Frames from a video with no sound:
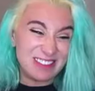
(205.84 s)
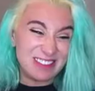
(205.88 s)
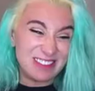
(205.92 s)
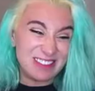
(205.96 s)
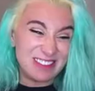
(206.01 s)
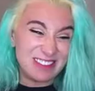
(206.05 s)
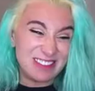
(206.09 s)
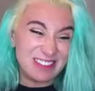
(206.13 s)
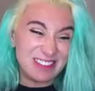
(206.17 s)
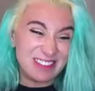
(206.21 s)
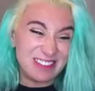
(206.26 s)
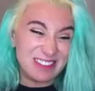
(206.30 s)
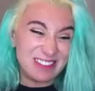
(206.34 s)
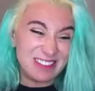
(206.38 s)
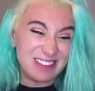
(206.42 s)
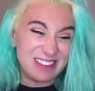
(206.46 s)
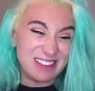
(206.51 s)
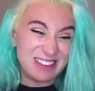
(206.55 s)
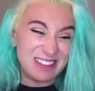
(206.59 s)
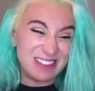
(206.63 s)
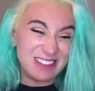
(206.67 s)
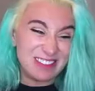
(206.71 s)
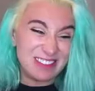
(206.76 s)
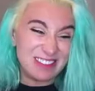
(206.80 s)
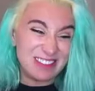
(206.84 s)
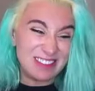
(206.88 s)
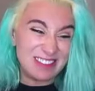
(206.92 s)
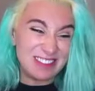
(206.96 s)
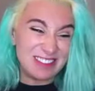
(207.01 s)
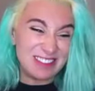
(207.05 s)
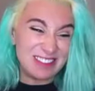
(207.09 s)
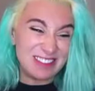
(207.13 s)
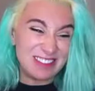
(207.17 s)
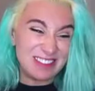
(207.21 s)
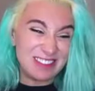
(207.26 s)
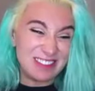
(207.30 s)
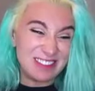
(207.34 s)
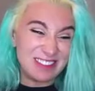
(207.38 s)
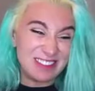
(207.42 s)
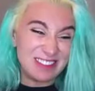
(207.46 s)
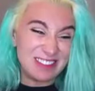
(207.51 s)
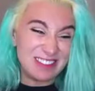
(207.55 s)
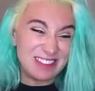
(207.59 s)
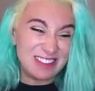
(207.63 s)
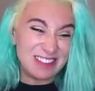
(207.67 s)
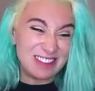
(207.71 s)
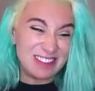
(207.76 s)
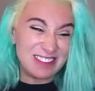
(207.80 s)

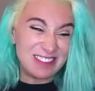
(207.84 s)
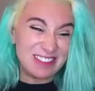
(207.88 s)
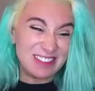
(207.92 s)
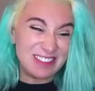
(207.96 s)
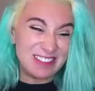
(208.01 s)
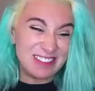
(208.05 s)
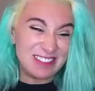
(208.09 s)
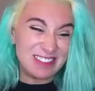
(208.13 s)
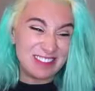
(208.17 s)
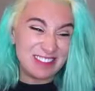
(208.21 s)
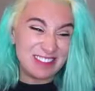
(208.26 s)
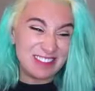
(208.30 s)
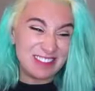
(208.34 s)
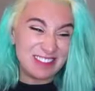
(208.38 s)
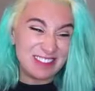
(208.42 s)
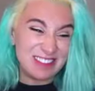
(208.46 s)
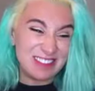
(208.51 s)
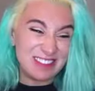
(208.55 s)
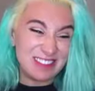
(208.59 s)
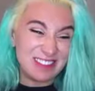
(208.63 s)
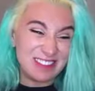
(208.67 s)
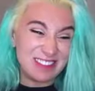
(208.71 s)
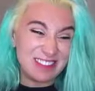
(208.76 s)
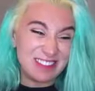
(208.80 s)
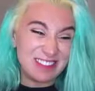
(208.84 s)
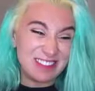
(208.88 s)
[no speech]